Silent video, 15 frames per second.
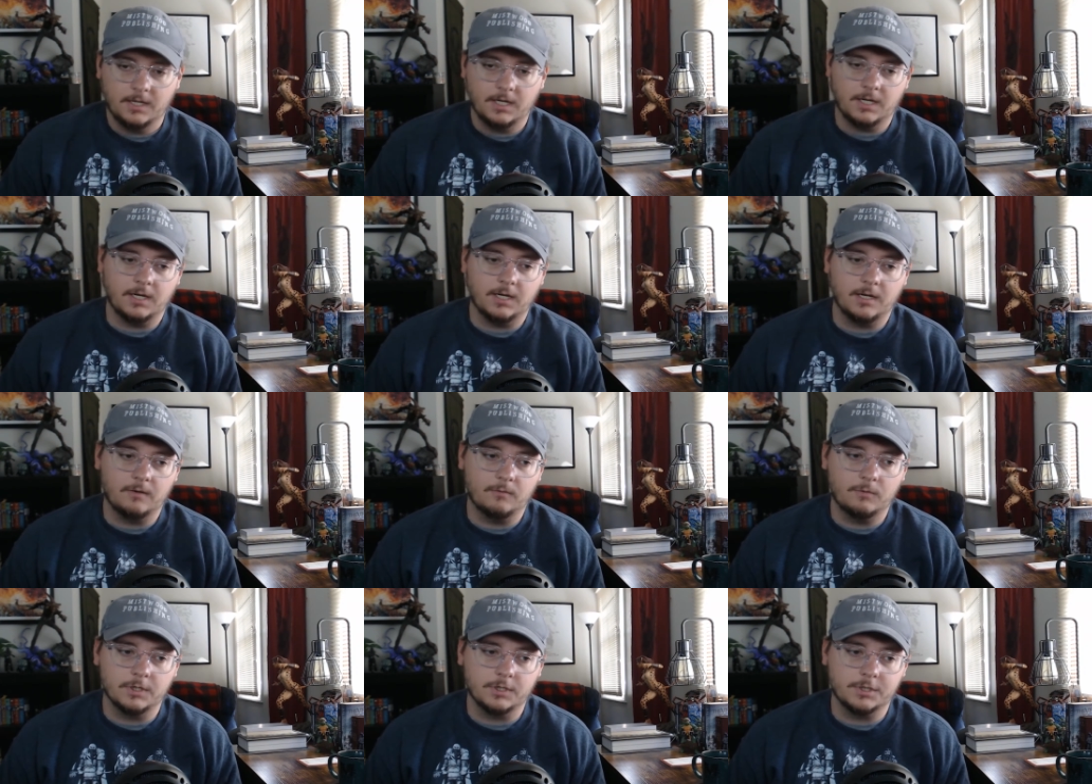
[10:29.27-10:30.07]
uh,
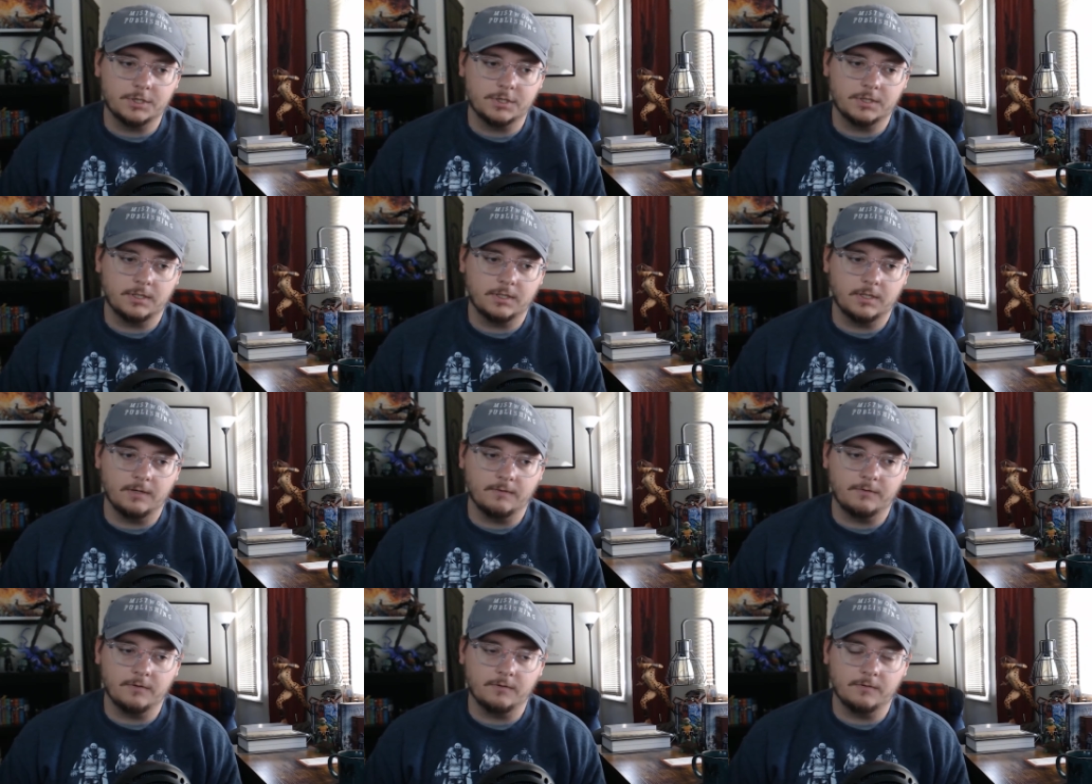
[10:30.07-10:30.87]
which,
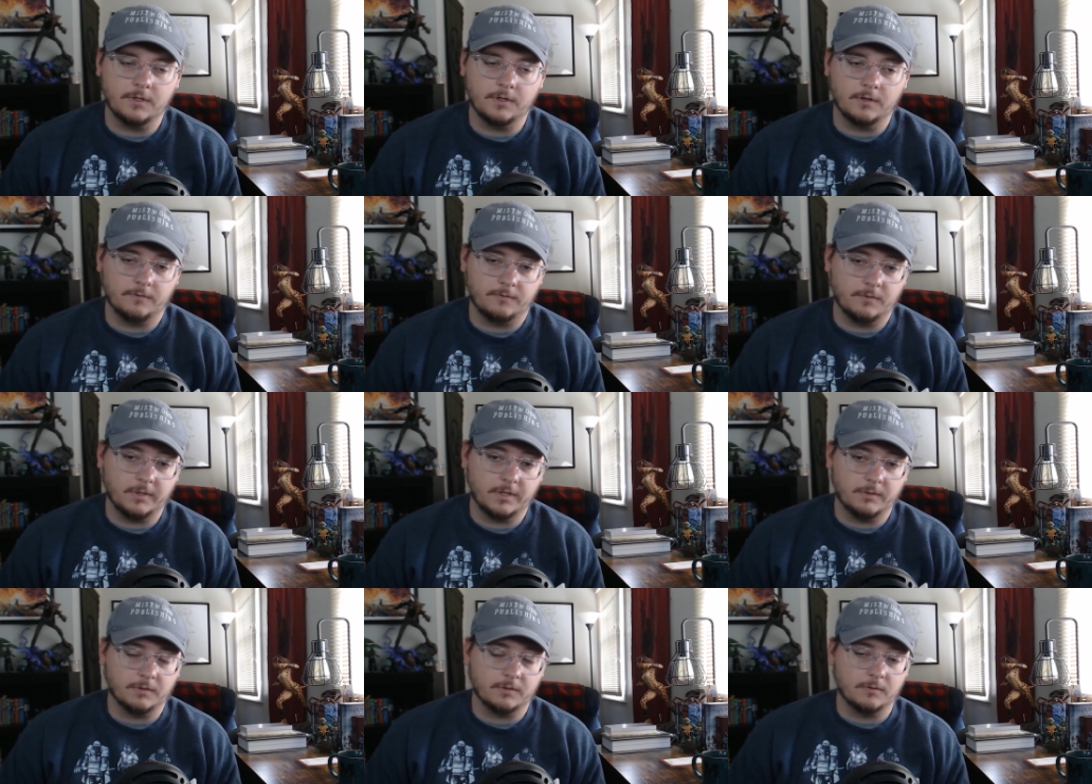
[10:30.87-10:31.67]
if you are
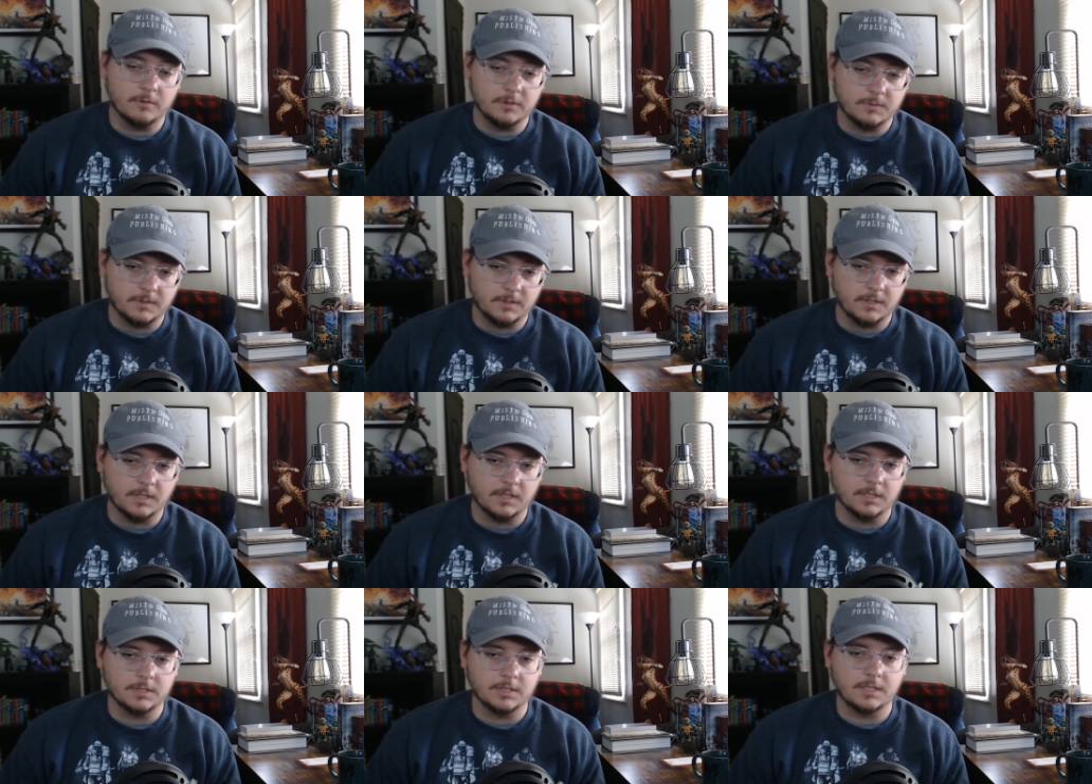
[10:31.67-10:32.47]
familiar with Norse
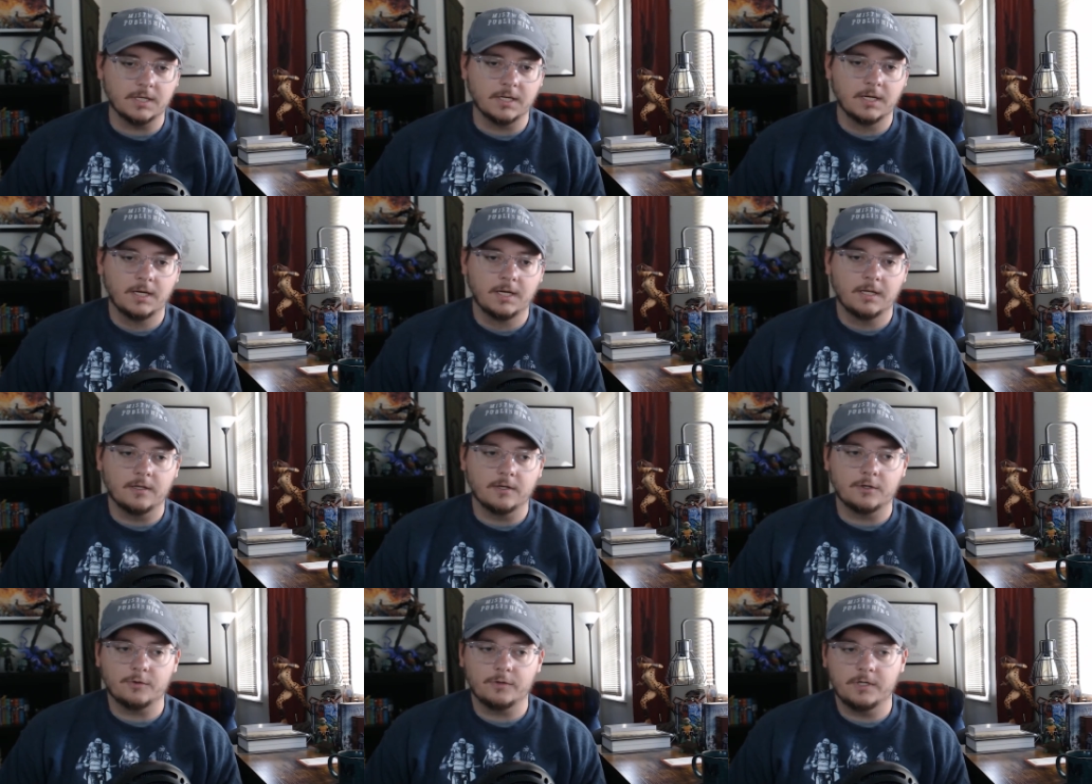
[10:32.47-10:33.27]
mythology,
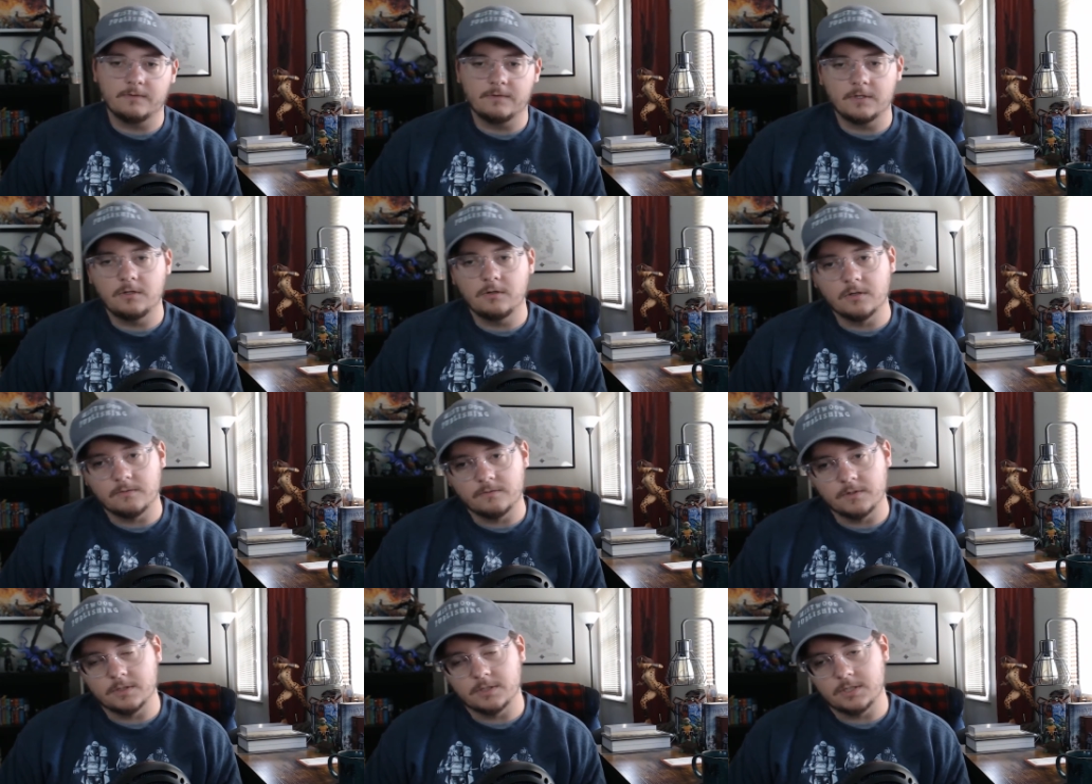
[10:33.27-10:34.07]
the tree of the
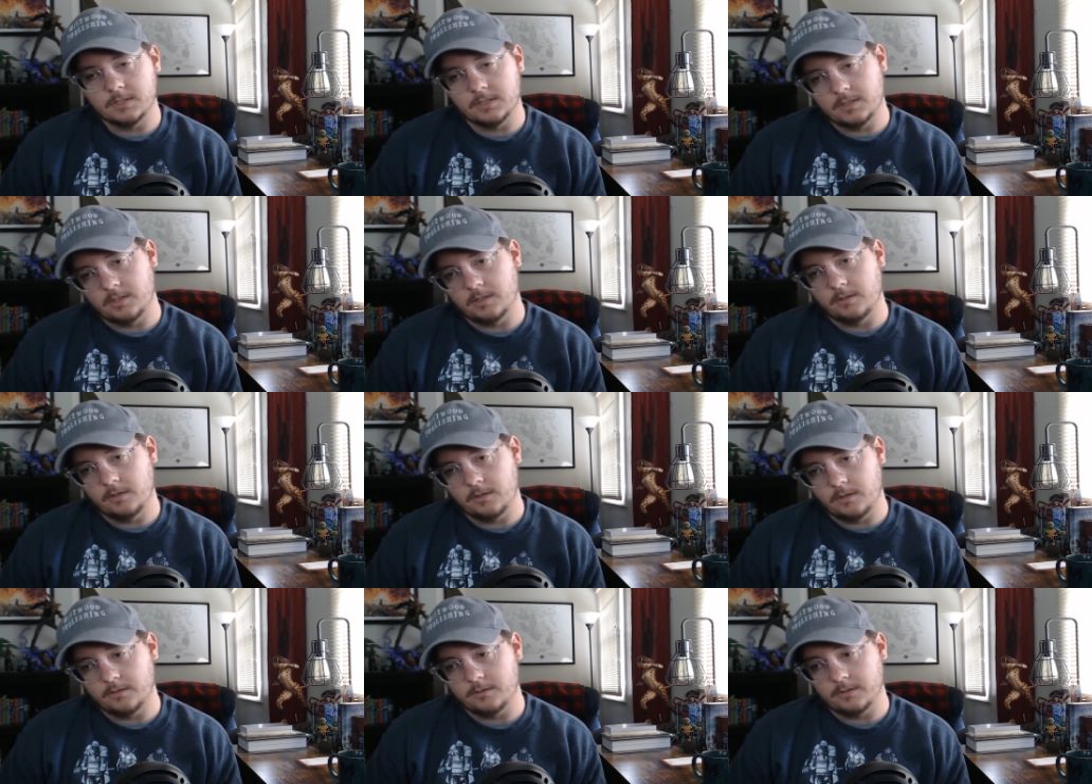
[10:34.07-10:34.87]
universe is called
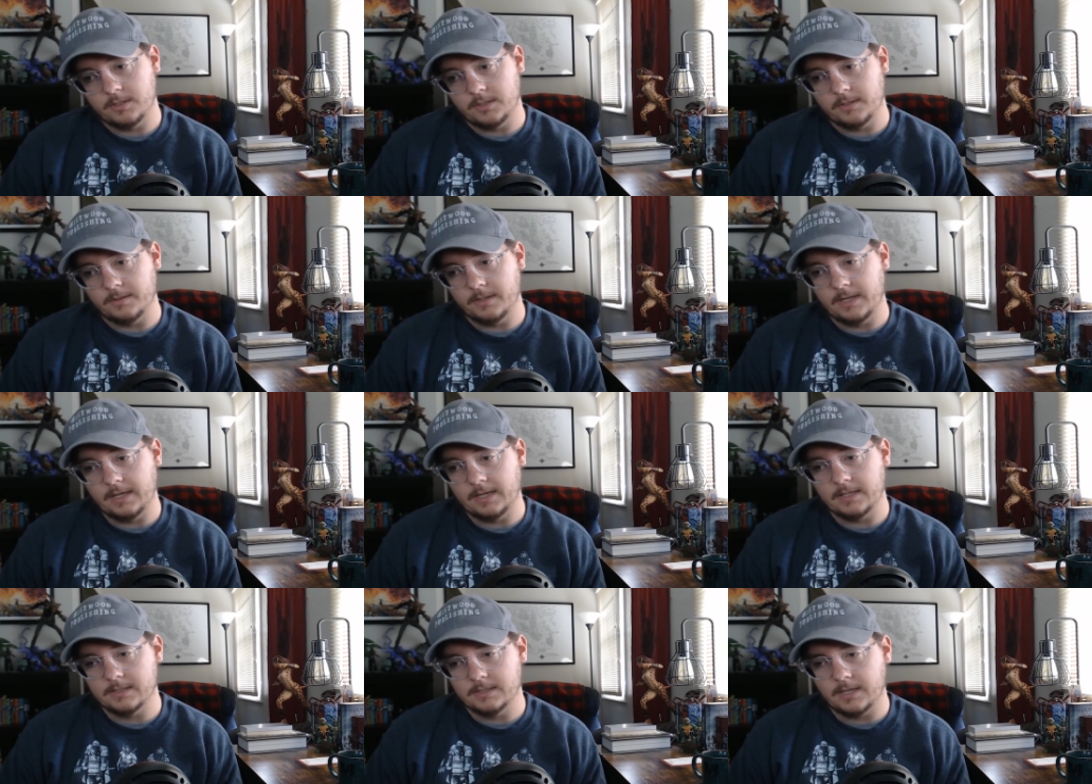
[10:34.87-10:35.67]
Yargisil,
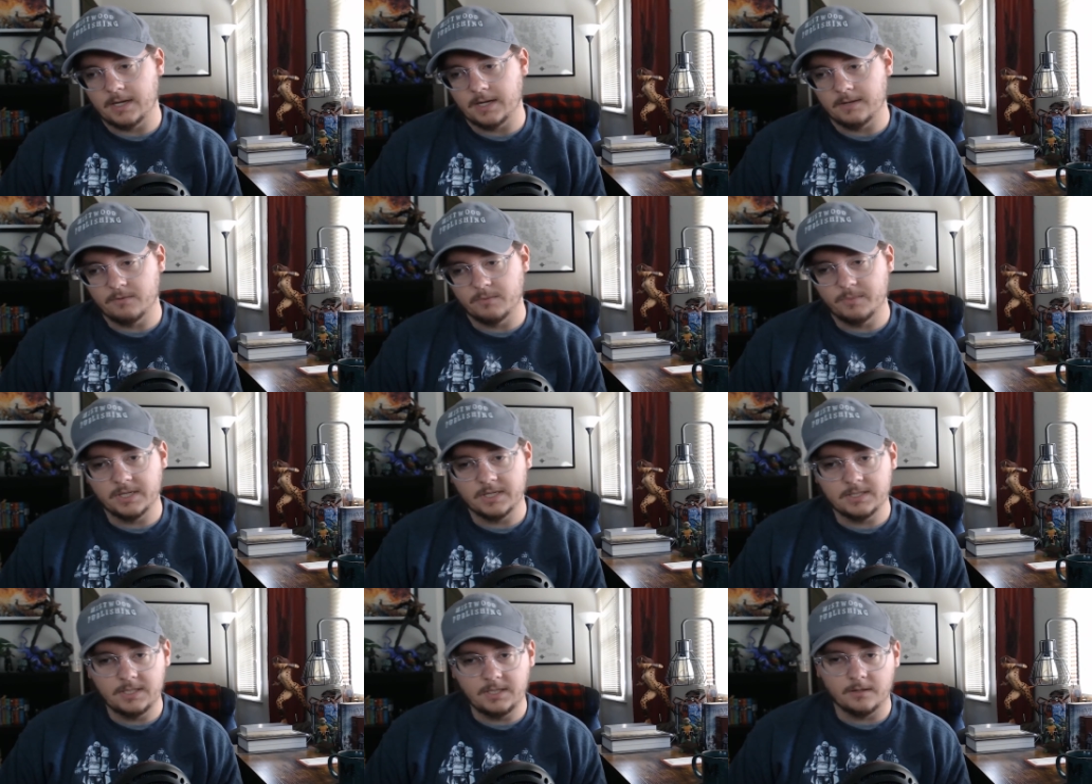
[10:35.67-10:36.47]
and it's kind of a
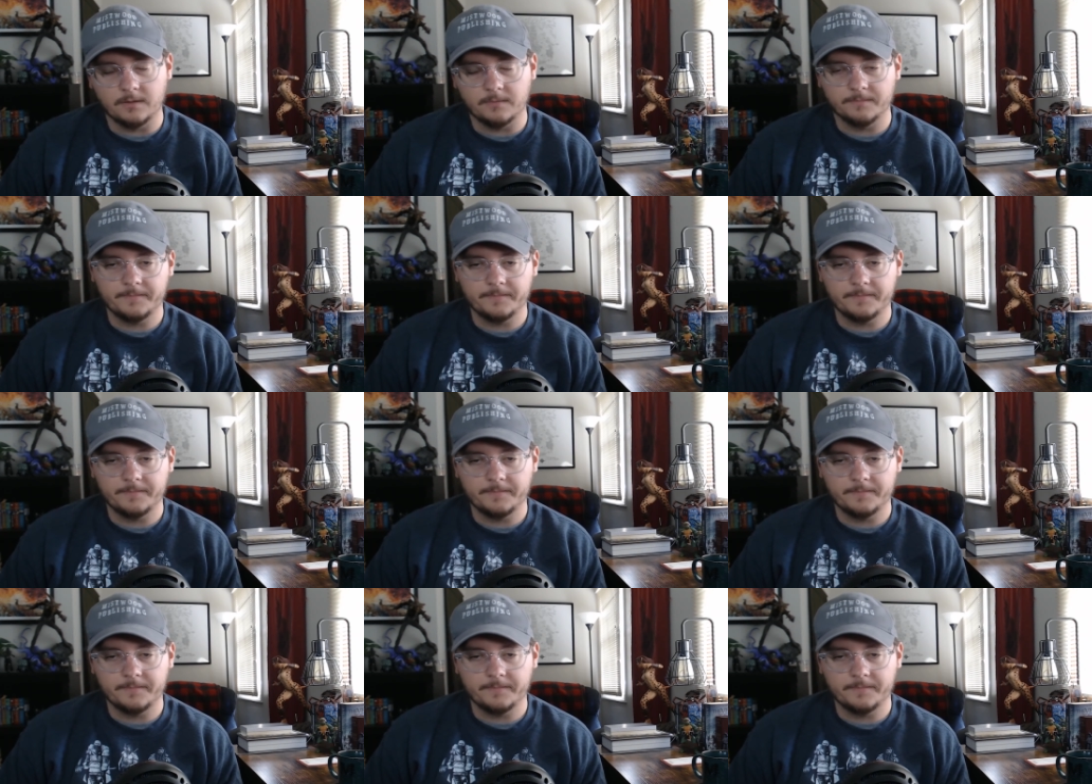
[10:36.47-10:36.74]
big deal.